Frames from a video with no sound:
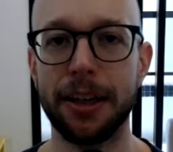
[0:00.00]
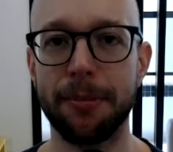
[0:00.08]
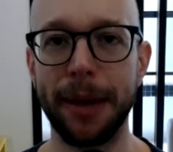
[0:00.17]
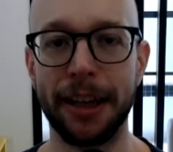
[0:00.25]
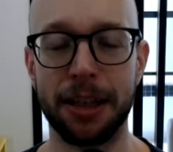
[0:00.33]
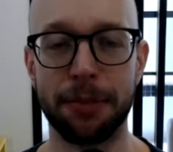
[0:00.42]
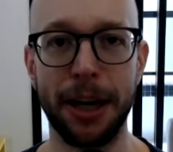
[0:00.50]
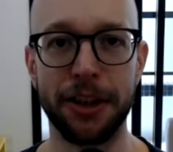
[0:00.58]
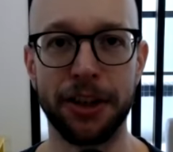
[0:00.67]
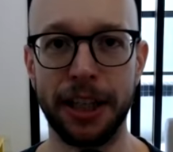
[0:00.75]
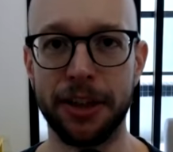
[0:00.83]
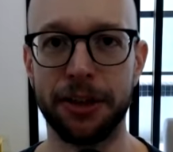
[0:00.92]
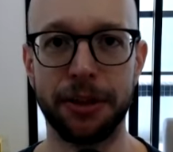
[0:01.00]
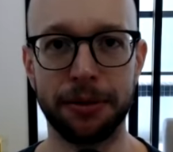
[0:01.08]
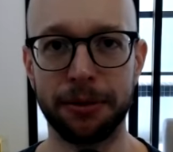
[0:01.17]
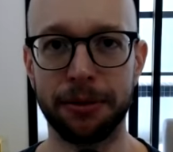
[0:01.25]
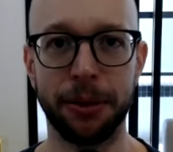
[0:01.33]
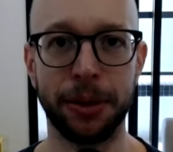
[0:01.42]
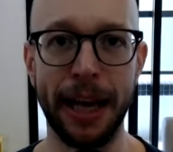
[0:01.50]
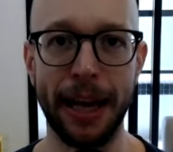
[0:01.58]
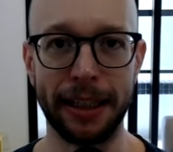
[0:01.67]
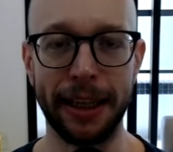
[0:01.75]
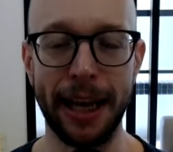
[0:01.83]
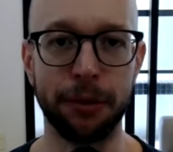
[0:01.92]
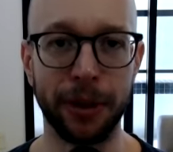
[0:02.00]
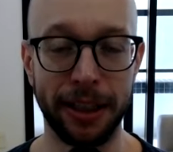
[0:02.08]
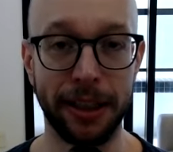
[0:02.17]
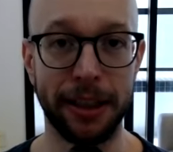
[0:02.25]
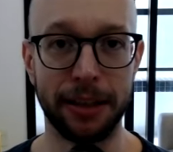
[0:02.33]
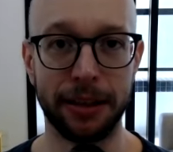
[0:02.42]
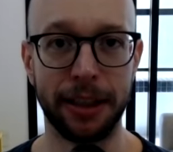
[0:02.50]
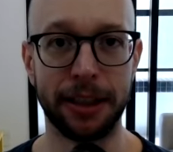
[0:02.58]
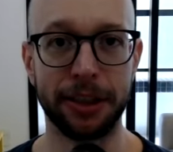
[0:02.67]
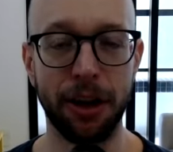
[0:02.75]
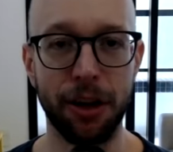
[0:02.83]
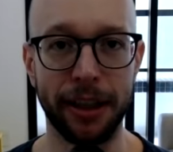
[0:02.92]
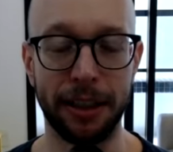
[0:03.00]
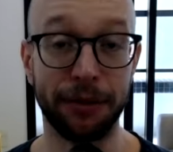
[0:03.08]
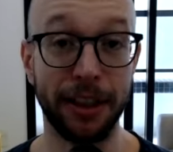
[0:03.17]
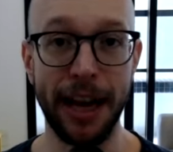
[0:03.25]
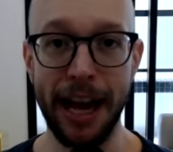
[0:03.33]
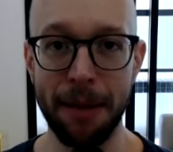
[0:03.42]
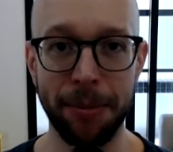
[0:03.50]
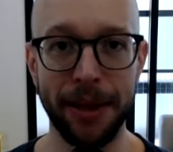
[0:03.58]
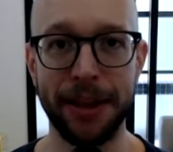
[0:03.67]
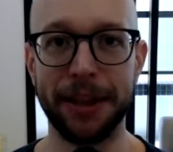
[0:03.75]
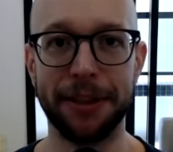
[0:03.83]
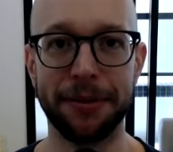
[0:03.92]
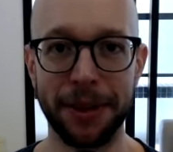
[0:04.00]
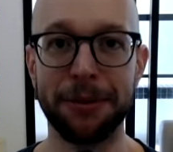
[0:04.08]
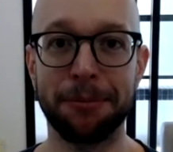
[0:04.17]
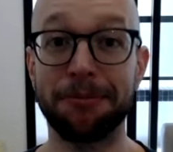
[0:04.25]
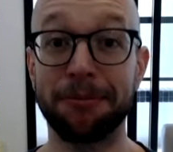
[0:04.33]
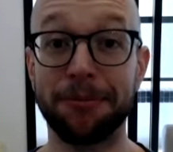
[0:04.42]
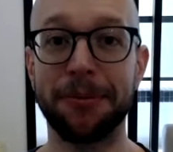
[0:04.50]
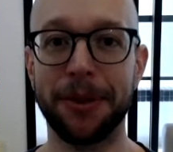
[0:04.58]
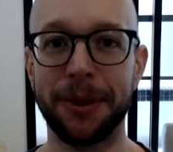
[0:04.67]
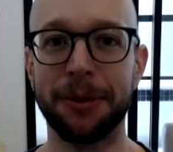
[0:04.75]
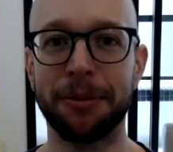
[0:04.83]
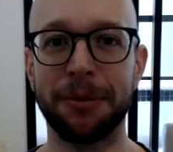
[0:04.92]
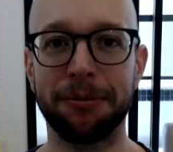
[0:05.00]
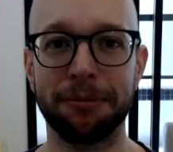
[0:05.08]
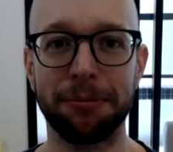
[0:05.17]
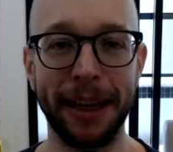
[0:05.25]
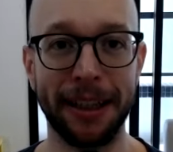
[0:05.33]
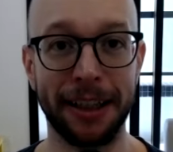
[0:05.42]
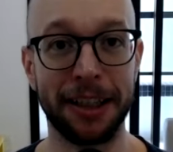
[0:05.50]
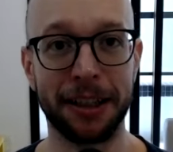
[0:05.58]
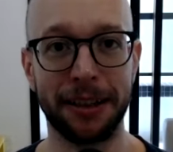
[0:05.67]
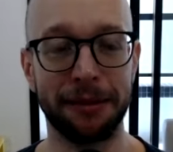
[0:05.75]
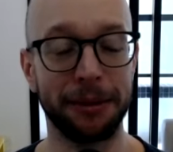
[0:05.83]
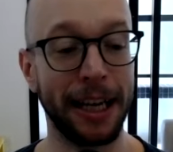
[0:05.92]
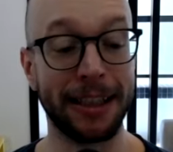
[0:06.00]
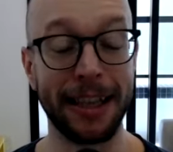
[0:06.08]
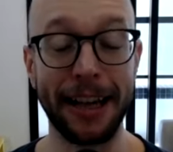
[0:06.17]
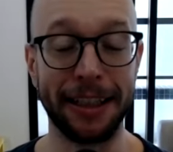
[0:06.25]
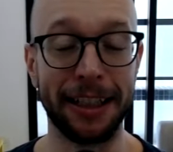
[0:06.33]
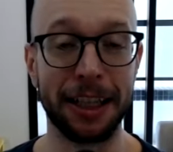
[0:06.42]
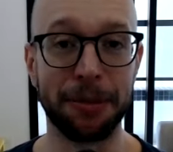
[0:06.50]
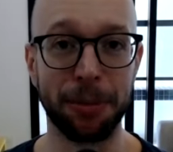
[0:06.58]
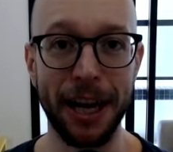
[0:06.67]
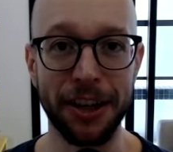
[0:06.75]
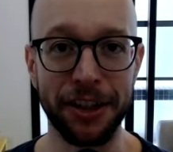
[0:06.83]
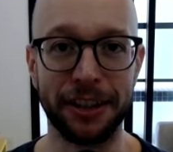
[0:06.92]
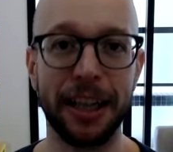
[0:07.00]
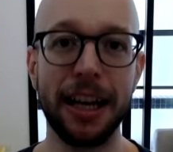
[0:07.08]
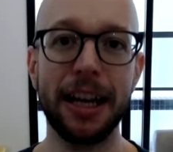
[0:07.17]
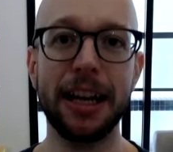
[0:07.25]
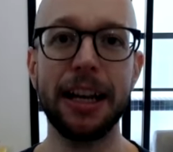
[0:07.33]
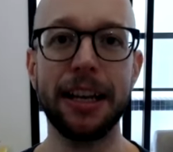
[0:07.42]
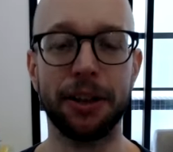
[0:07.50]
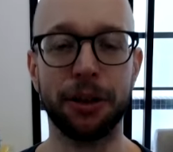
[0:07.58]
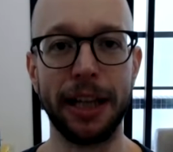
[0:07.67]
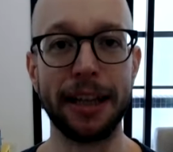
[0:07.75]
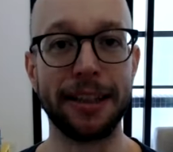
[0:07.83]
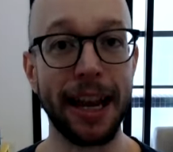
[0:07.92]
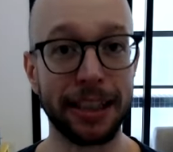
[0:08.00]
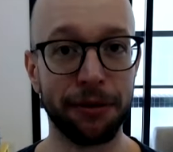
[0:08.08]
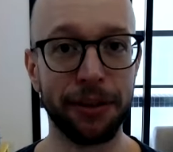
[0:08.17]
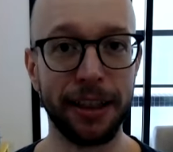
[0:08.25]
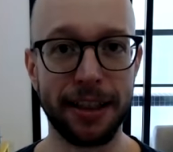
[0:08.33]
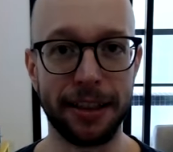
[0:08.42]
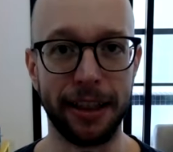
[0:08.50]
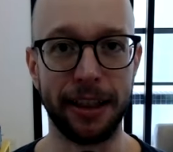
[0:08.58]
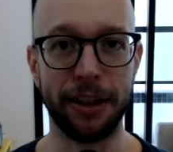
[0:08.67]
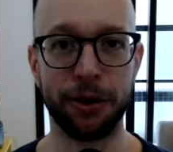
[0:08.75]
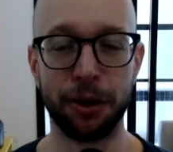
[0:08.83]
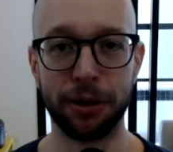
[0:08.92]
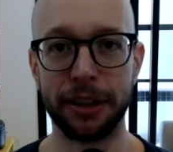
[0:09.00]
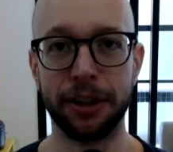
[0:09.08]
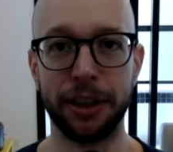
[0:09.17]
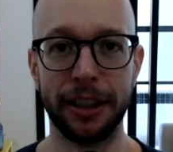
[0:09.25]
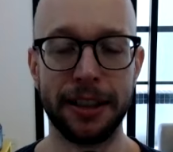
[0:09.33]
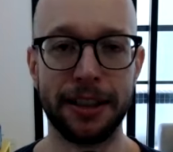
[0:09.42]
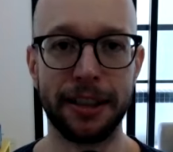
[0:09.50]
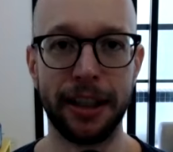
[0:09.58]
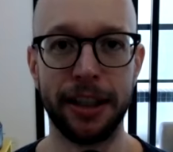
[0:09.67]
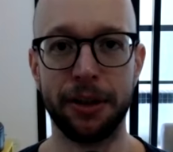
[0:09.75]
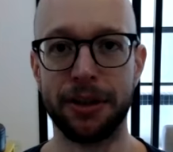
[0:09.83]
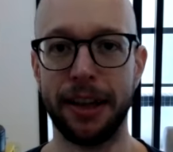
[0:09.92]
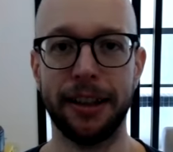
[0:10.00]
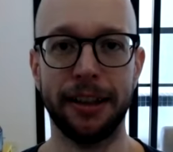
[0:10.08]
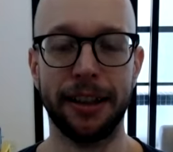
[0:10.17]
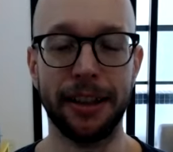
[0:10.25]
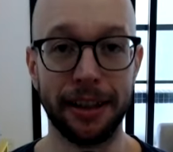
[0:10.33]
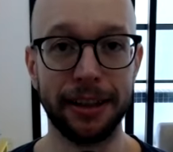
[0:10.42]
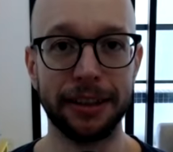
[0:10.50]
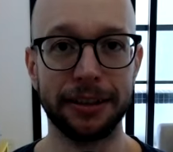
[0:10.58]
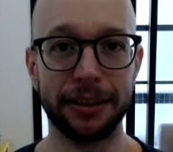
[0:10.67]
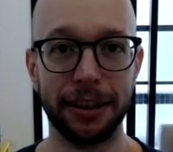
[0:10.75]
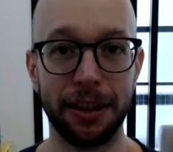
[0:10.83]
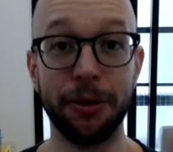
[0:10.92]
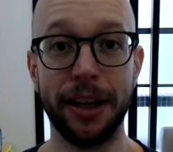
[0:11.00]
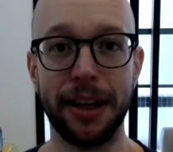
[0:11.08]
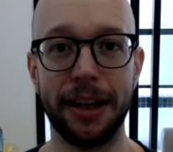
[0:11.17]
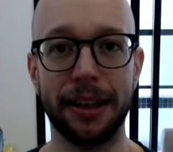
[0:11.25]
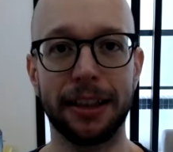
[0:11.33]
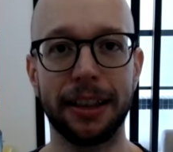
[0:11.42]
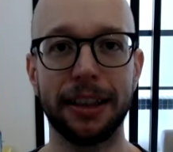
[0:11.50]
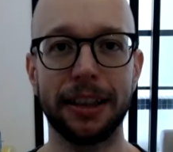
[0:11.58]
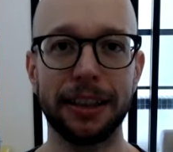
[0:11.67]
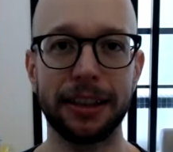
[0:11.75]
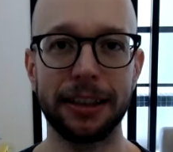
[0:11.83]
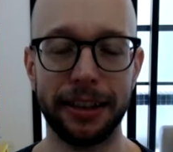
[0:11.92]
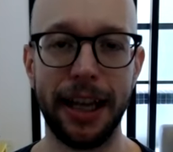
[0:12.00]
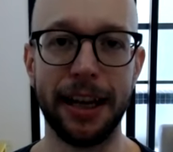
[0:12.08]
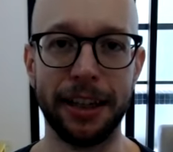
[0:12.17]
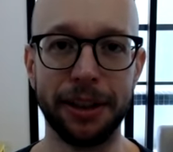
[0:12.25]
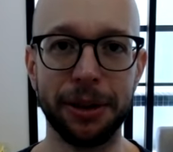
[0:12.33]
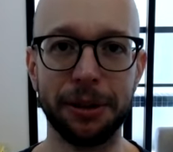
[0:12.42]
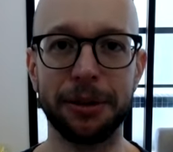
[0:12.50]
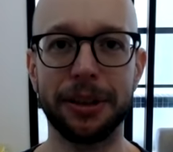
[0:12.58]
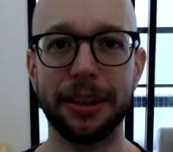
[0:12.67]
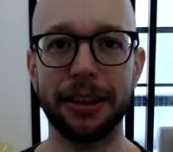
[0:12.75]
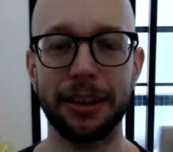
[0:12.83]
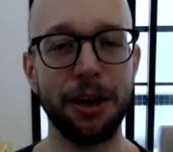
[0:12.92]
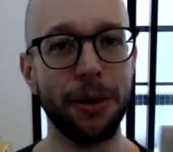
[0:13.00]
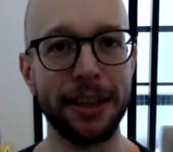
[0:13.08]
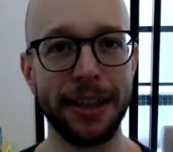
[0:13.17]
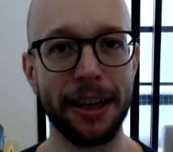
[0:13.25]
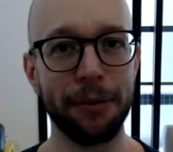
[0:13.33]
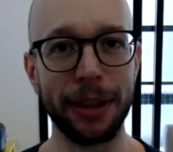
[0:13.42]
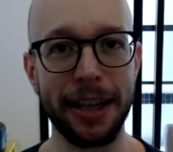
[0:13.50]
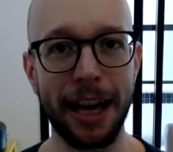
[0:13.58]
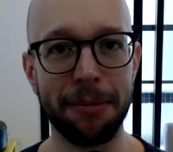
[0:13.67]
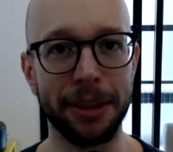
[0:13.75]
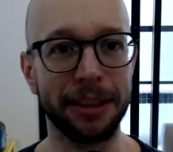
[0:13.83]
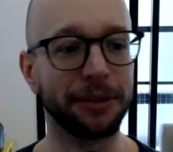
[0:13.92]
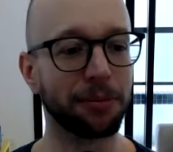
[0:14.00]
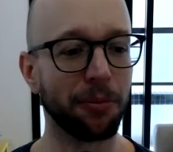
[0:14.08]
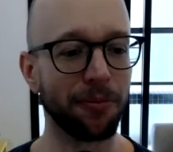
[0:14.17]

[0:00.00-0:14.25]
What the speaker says: make expression that you kind of get what they're talking. If they're happy, you make an excited expression. That's active listening. You show that you're listening. You say, uh-huh, oh yeah, yeah, I know. Oh, and then what happened?